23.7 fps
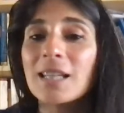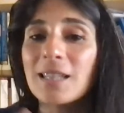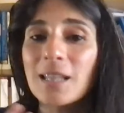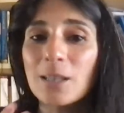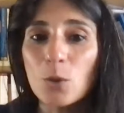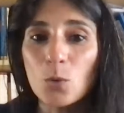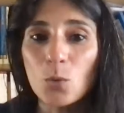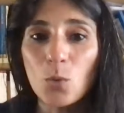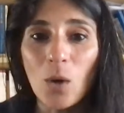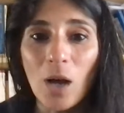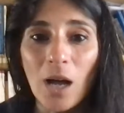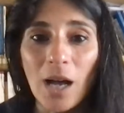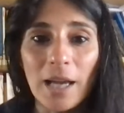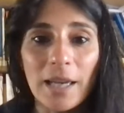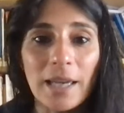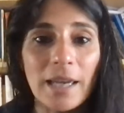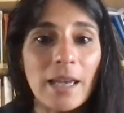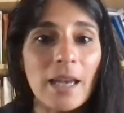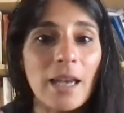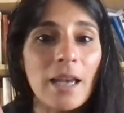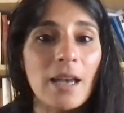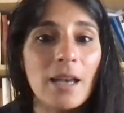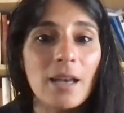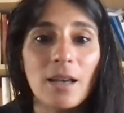That's
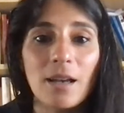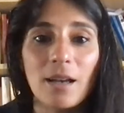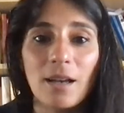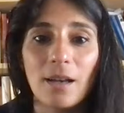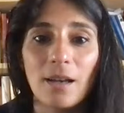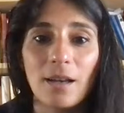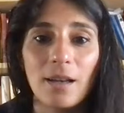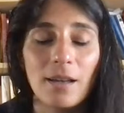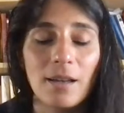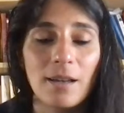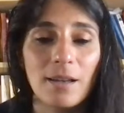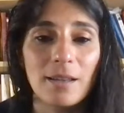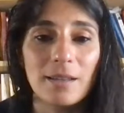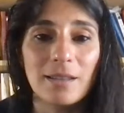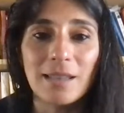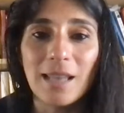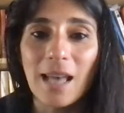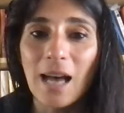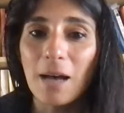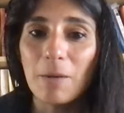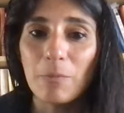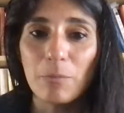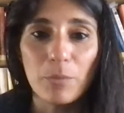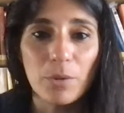why
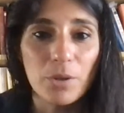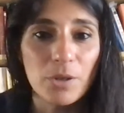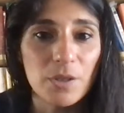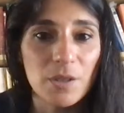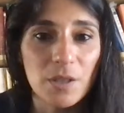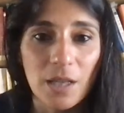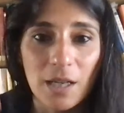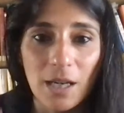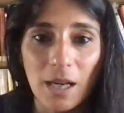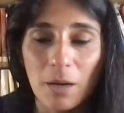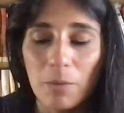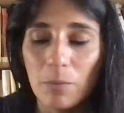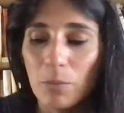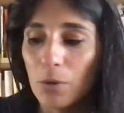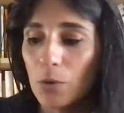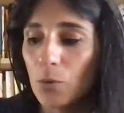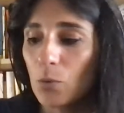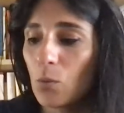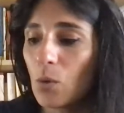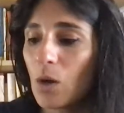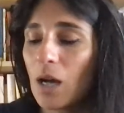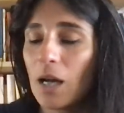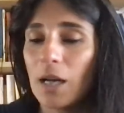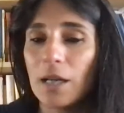numbers, the number
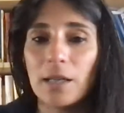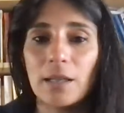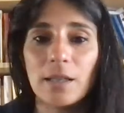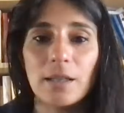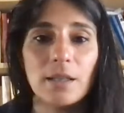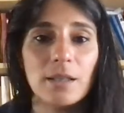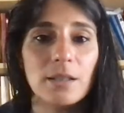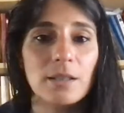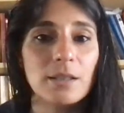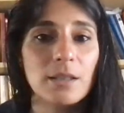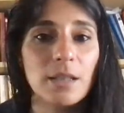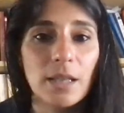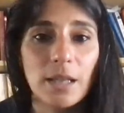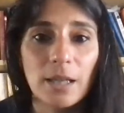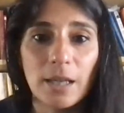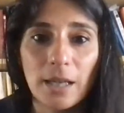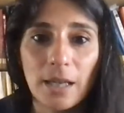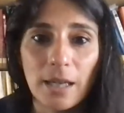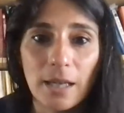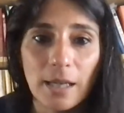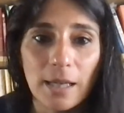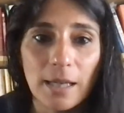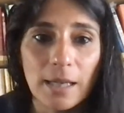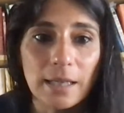one,
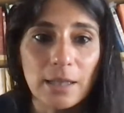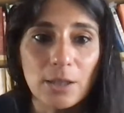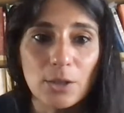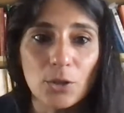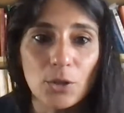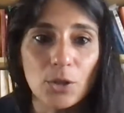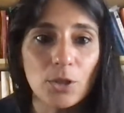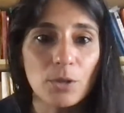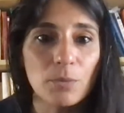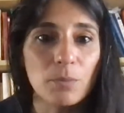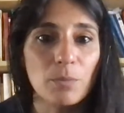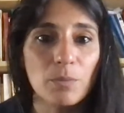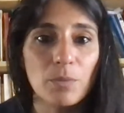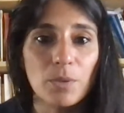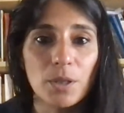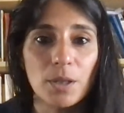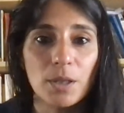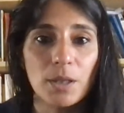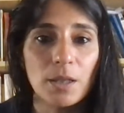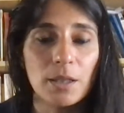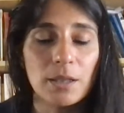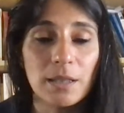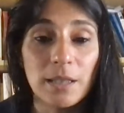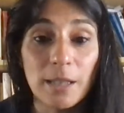the
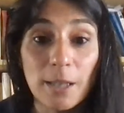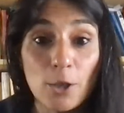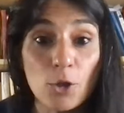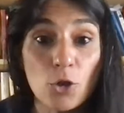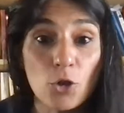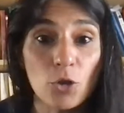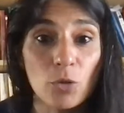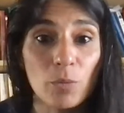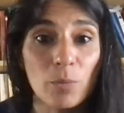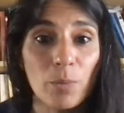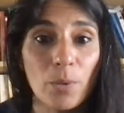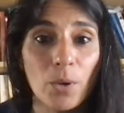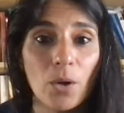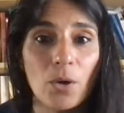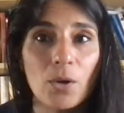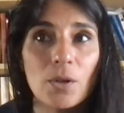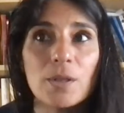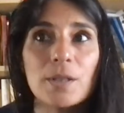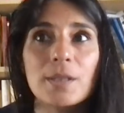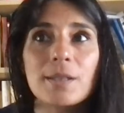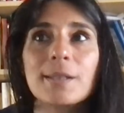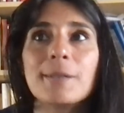term tissue box,